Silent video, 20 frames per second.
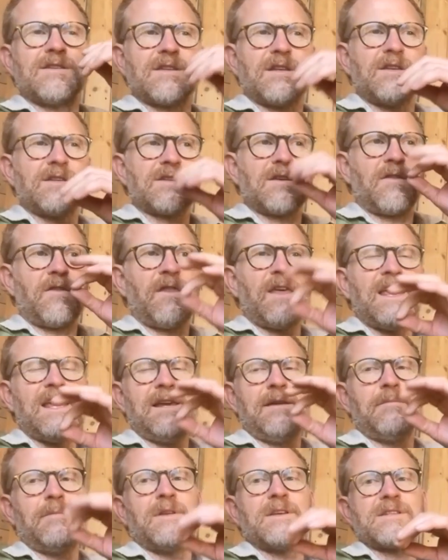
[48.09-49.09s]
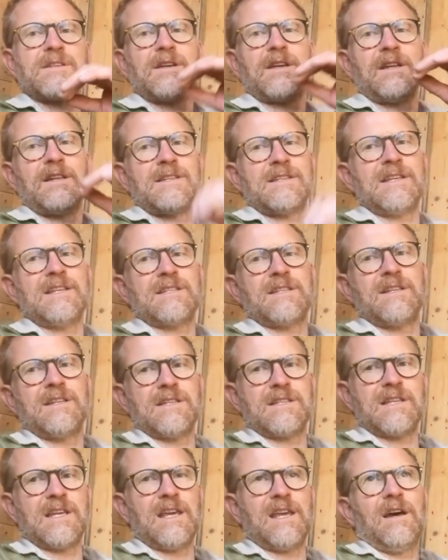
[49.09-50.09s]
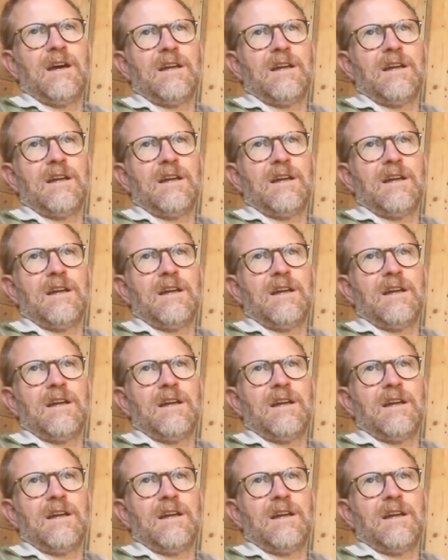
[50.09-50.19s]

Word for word: So there's a theme, there's a consistency.